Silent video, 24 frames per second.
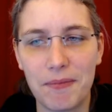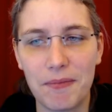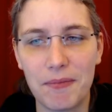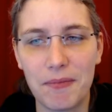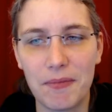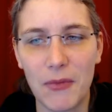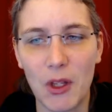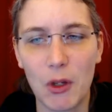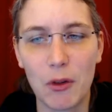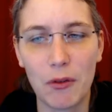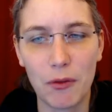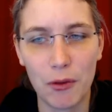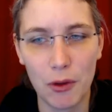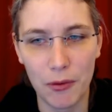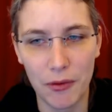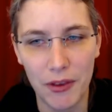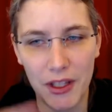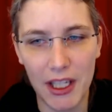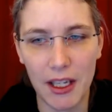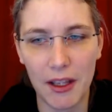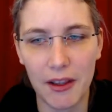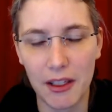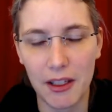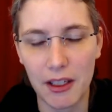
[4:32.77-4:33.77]
of of
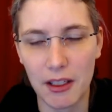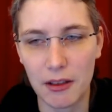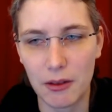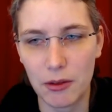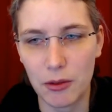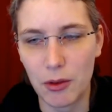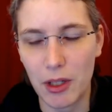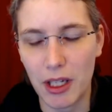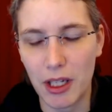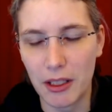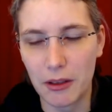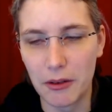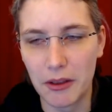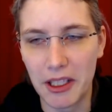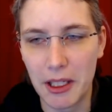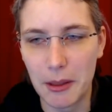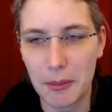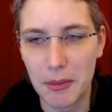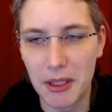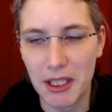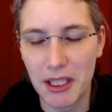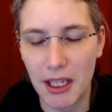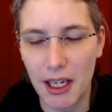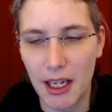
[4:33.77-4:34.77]
the other 200. I
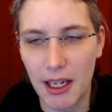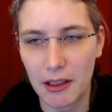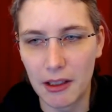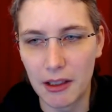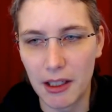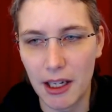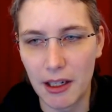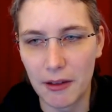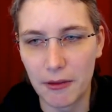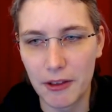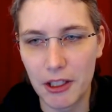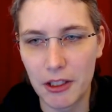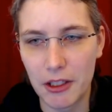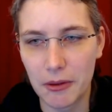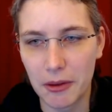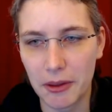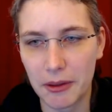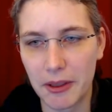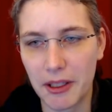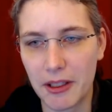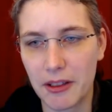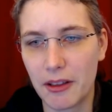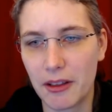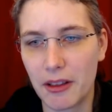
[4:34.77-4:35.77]
mean, are, are feature
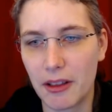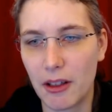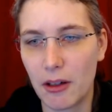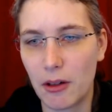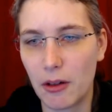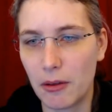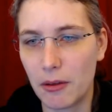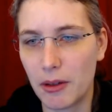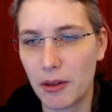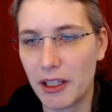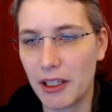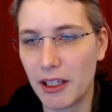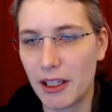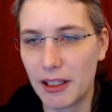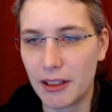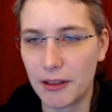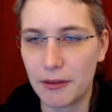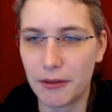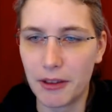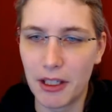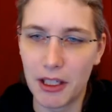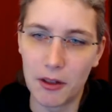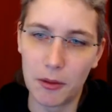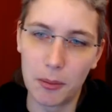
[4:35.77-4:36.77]
requests already
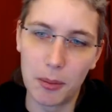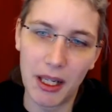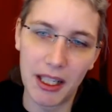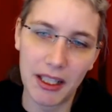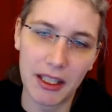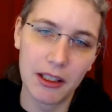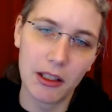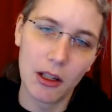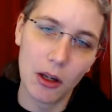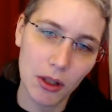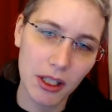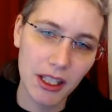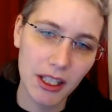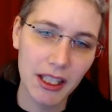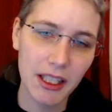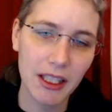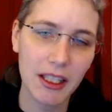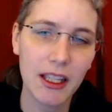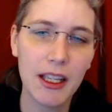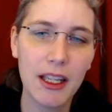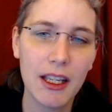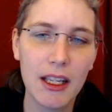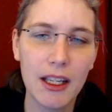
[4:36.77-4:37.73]
identified as plugin only?